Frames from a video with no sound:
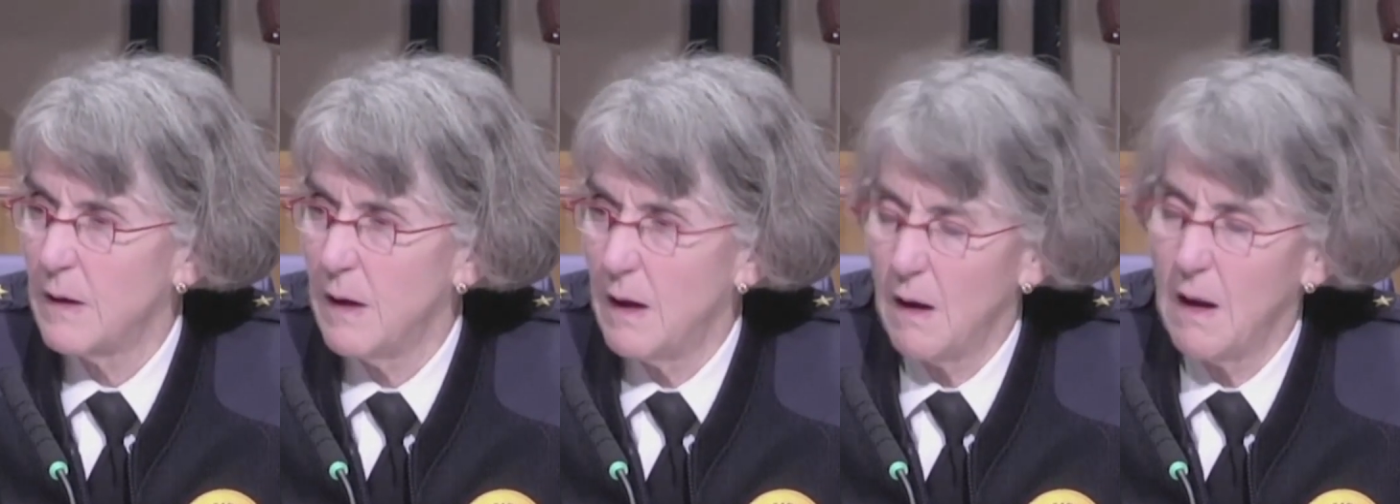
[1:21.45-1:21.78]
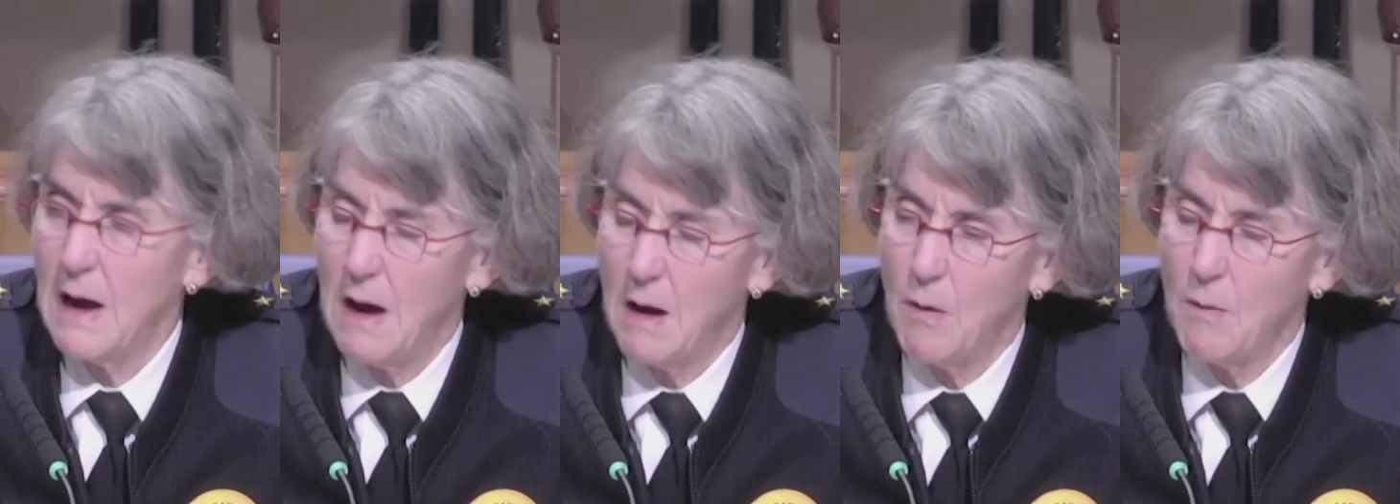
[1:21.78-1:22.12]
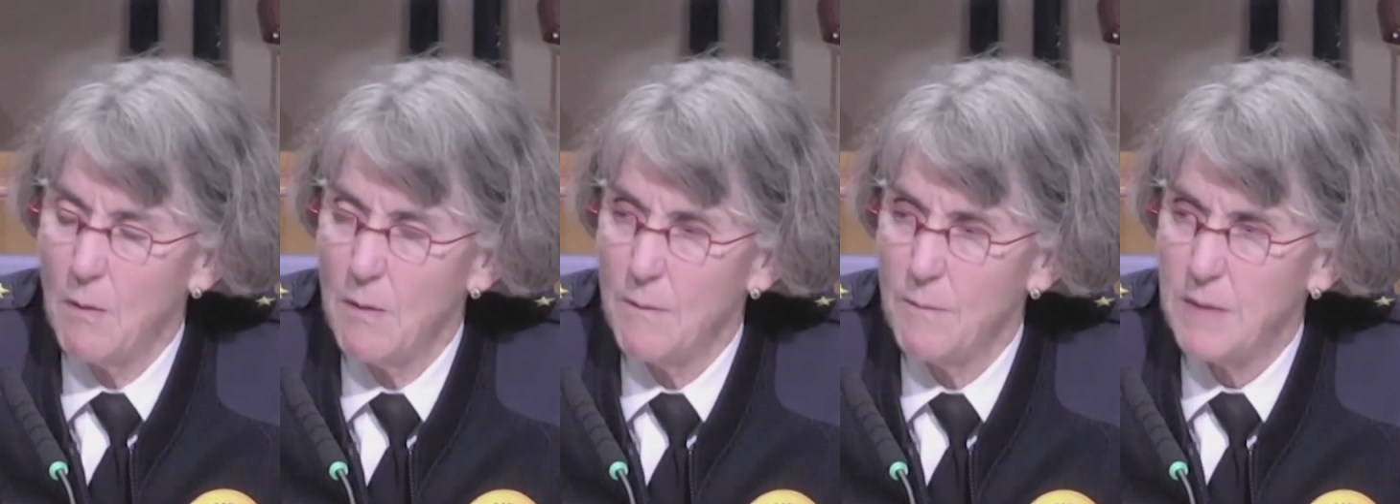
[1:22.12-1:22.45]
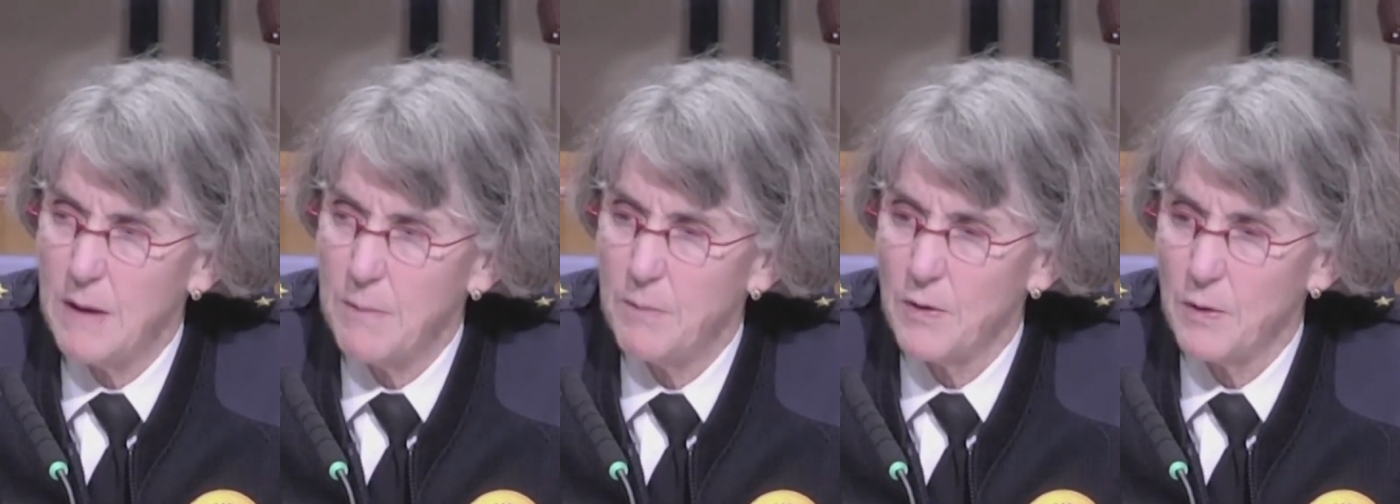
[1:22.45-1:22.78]
allow
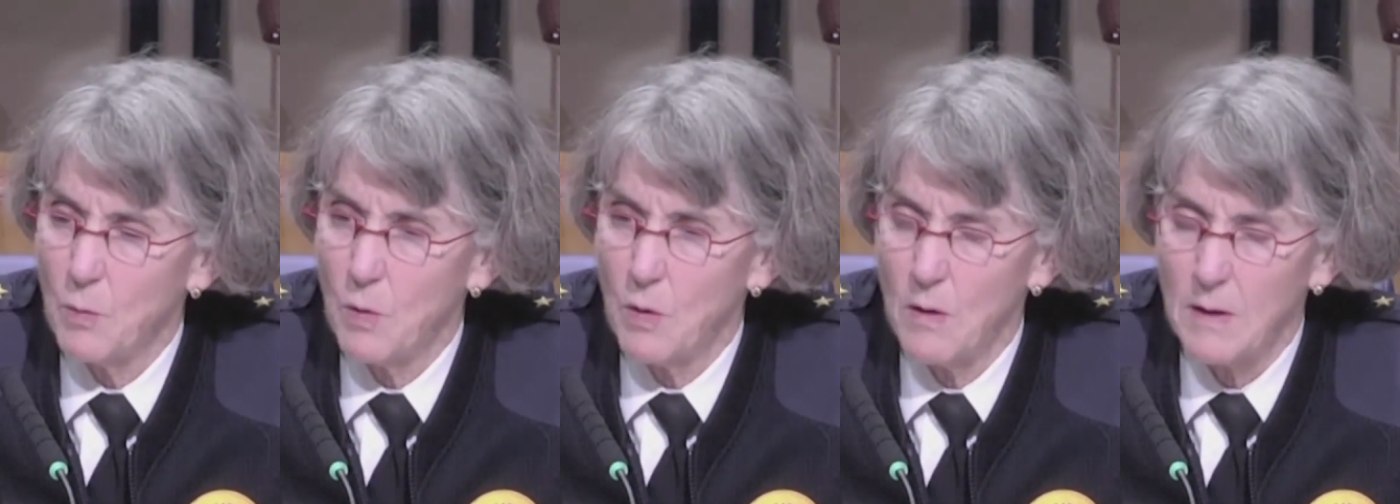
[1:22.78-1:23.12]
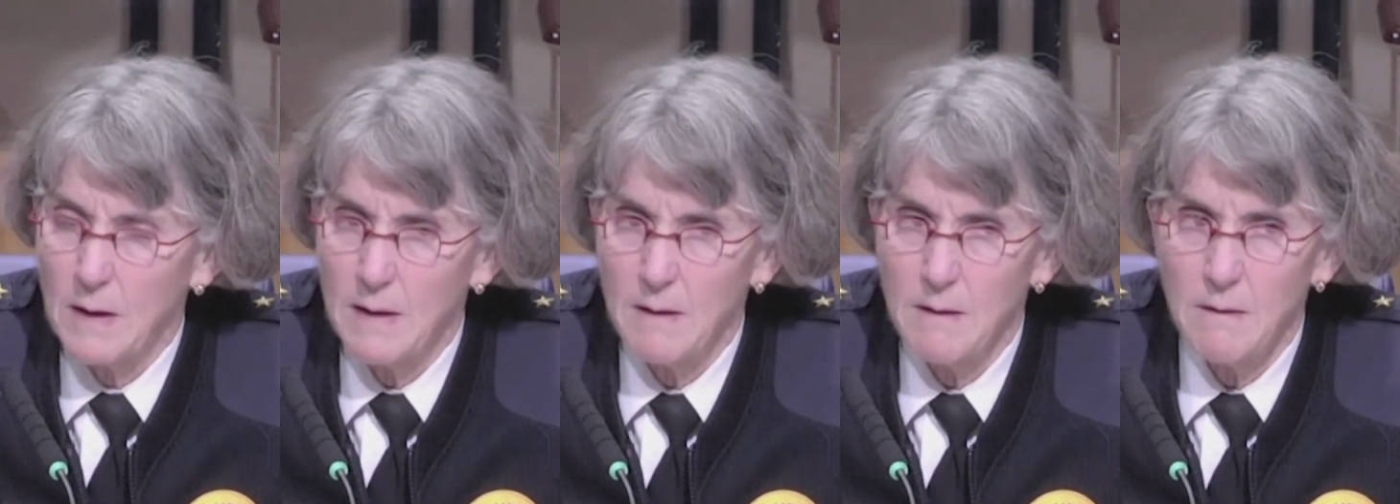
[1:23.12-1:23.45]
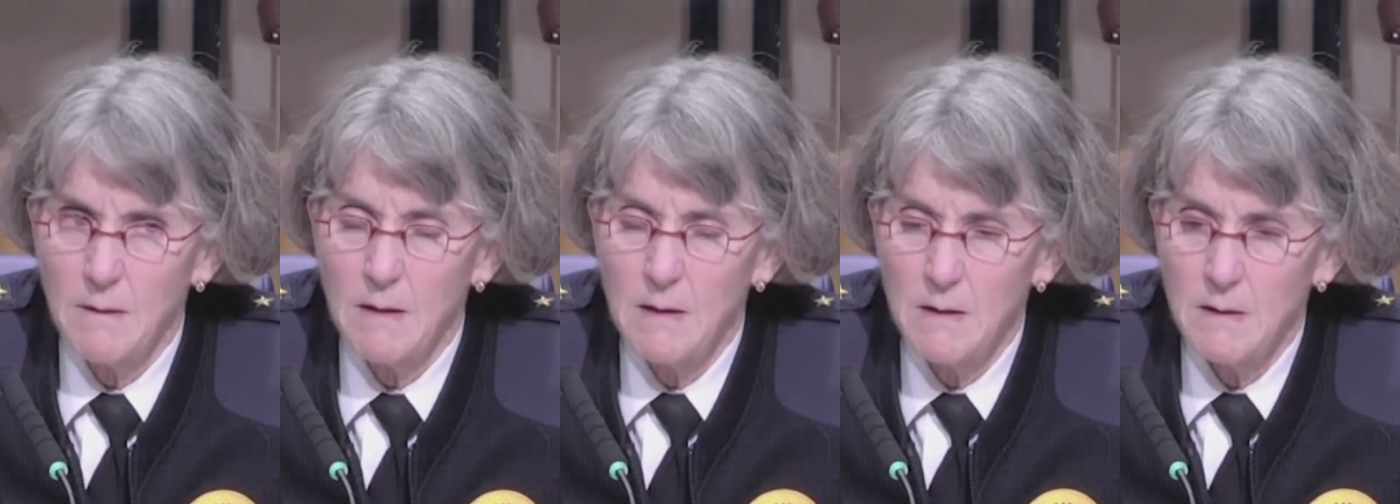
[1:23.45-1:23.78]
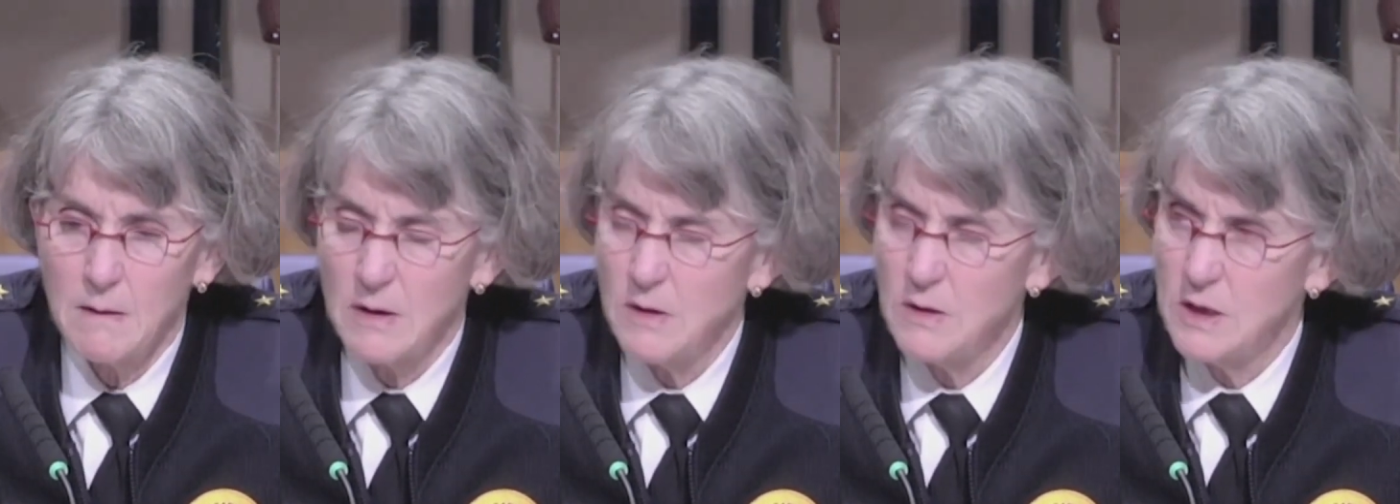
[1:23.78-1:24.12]
people to work in
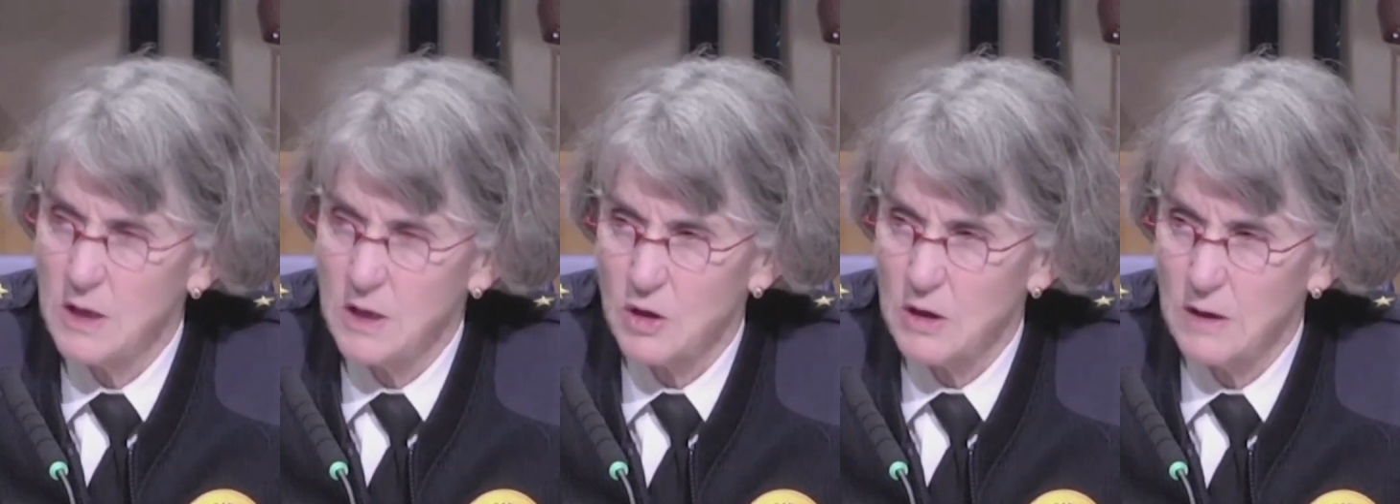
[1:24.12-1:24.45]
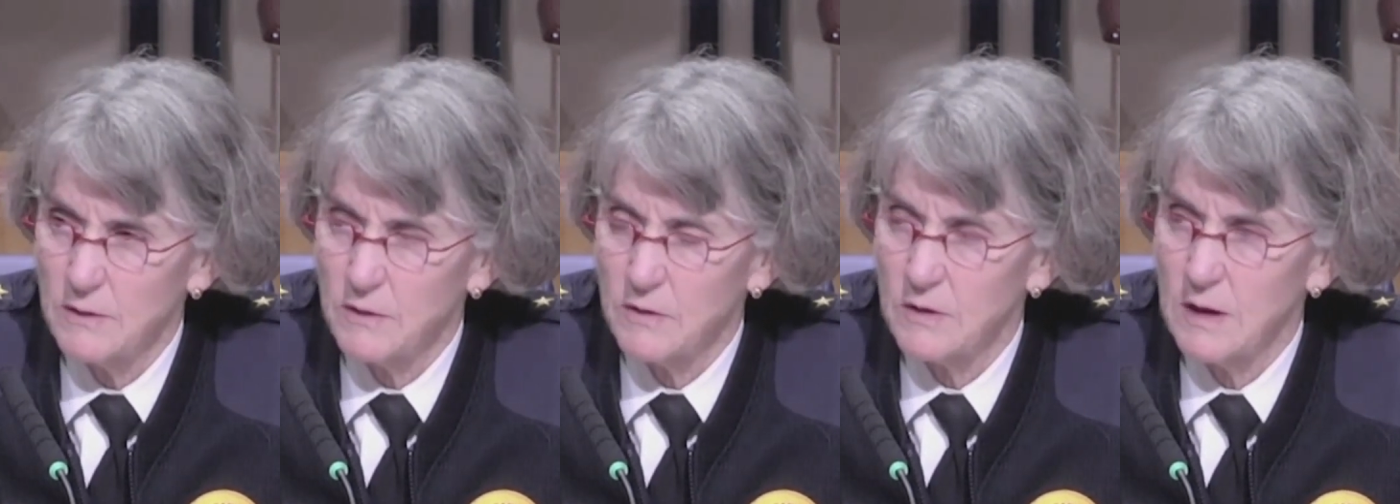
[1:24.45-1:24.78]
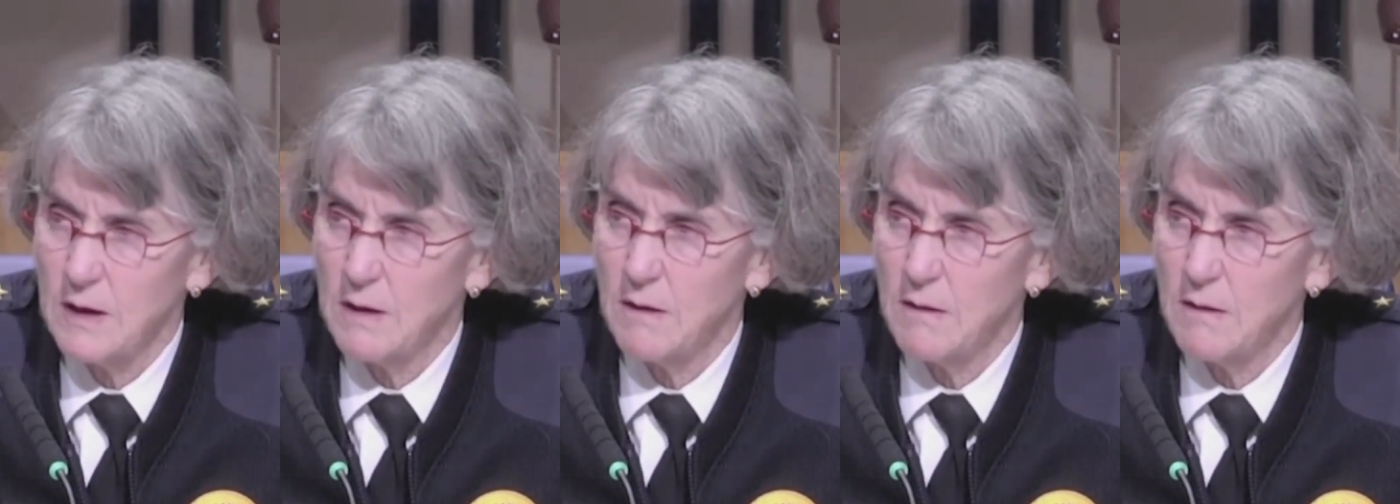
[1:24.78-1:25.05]
conditions that